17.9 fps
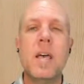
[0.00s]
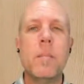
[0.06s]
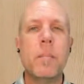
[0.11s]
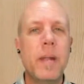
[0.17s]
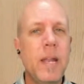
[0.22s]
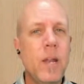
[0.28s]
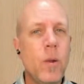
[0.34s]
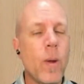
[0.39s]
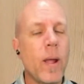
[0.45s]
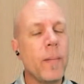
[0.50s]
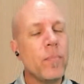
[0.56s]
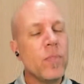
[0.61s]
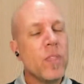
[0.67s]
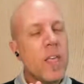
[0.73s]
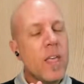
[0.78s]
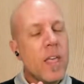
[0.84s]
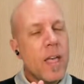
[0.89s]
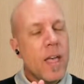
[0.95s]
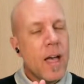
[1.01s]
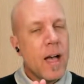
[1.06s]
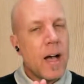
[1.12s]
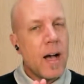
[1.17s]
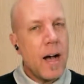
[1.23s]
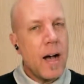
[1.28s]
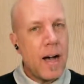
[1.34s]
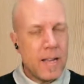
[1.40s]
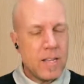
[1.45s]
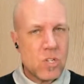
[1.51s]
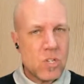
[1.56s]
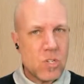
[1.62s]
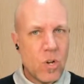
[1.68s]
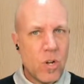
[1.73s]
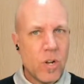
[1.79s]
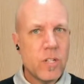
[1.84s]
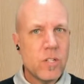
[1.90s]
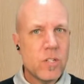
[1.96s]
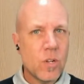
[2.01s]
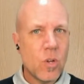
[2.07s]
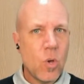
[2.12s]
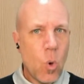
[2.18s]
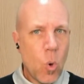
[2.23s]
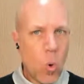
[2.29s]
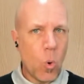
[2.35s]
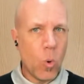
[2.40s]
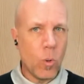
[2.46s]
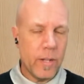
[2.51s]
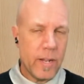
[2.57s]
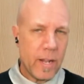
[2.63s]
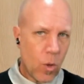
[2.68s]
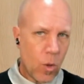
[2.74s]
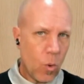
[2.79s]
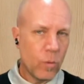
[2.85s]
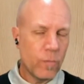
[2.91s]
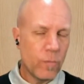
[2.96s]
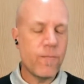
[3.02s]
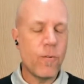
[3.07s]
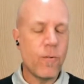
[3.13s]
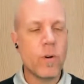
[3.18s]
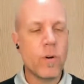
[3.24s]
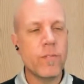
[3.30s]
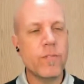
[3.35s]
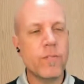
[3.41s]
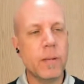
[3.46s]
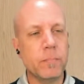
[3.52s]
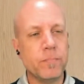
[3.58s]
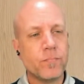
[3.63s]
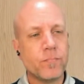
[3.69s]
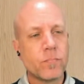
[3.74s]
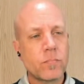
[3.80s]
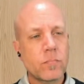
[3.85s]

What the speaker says: But anyway, I started to call, and I called 4 of them.